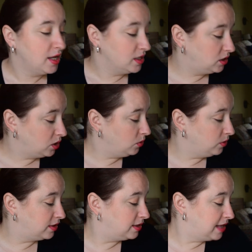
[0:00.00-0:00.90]

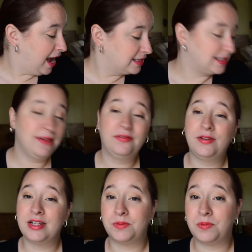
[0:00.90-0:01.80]
So that's it for
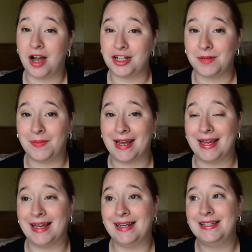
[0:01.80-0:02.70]
this project
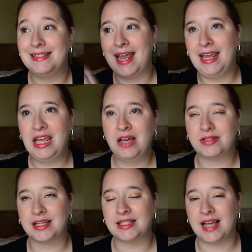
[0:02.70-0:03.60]
pan. Taking out
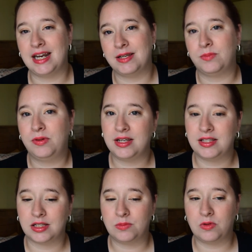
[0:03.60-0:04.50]
six items, putting
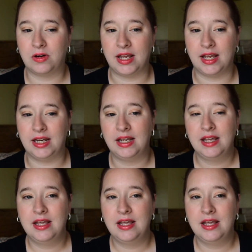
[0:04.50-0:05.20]
six more in,